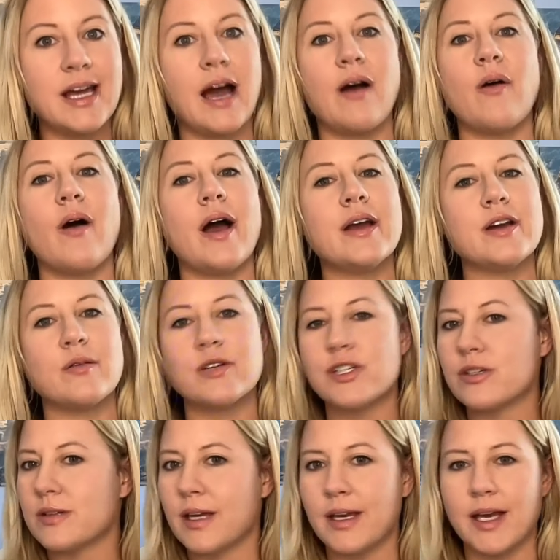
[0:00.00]
Now, I know what
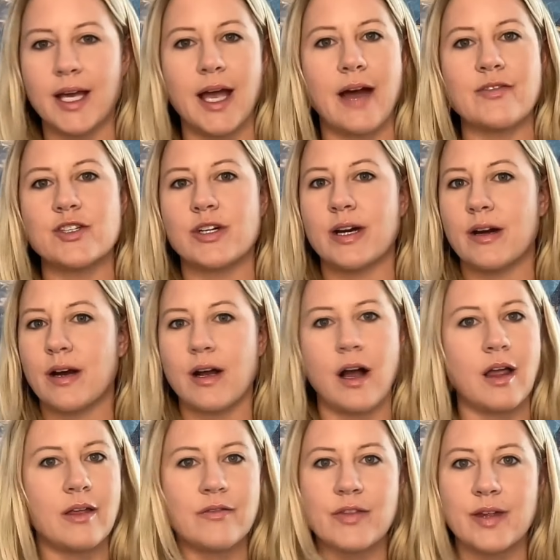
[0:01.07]
you're thinking after hearing
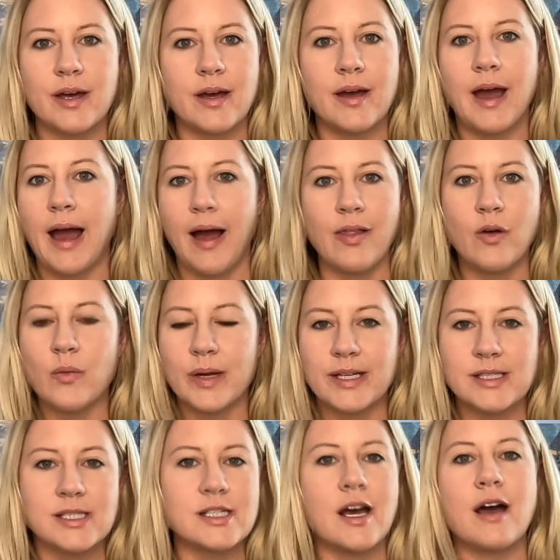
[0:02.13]
all of the
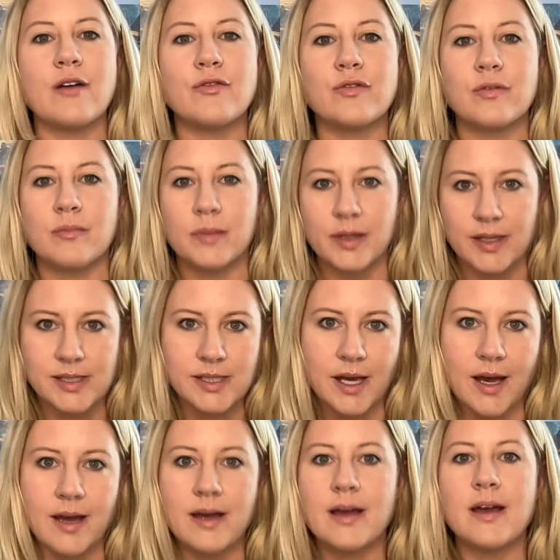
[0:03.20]
Halloween stuff.
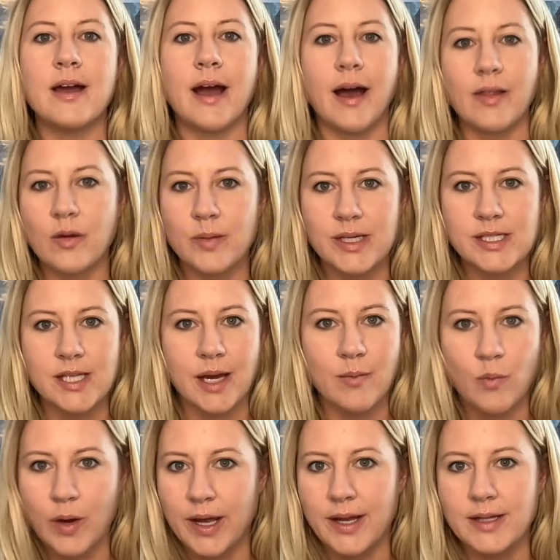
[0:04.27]
Melissa, Halloween
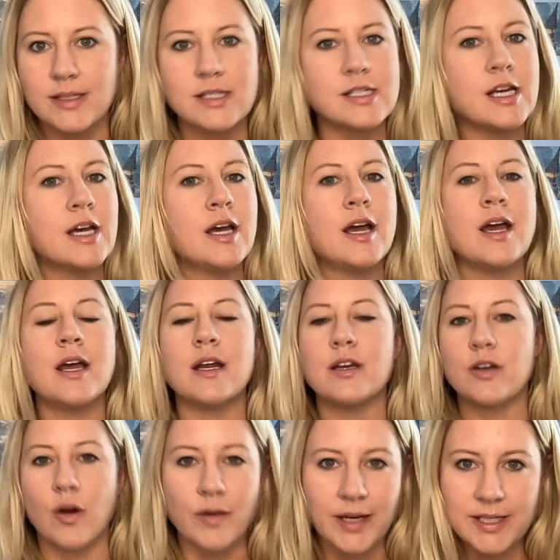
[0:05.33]
time wins.
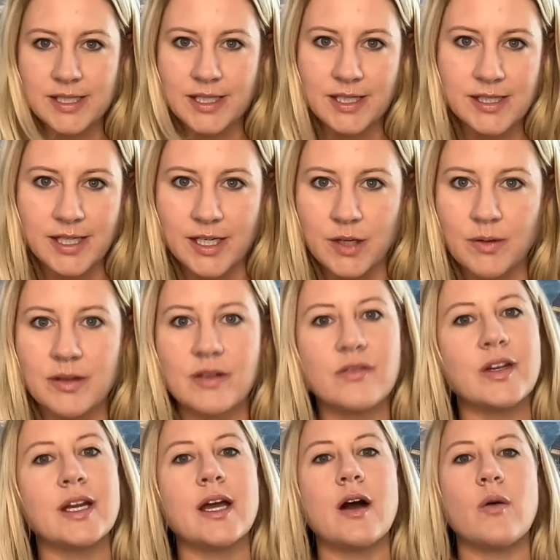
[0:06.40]
No need to continue with the
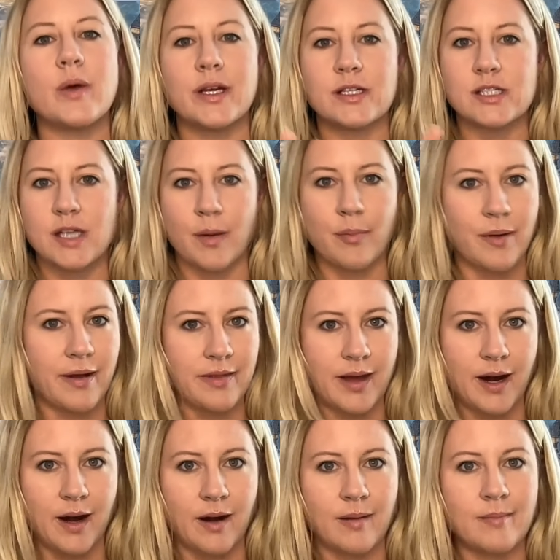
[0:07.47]
video. We can stop right
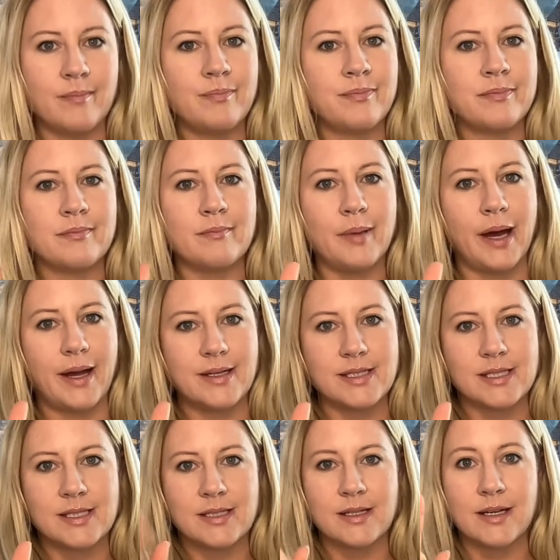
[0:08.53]
there,
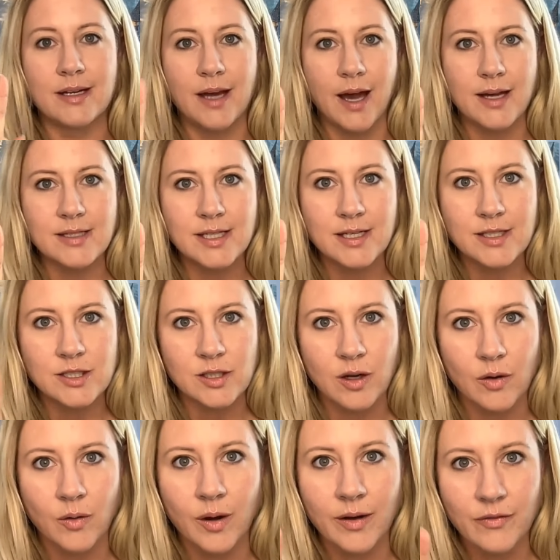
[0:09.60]
but not so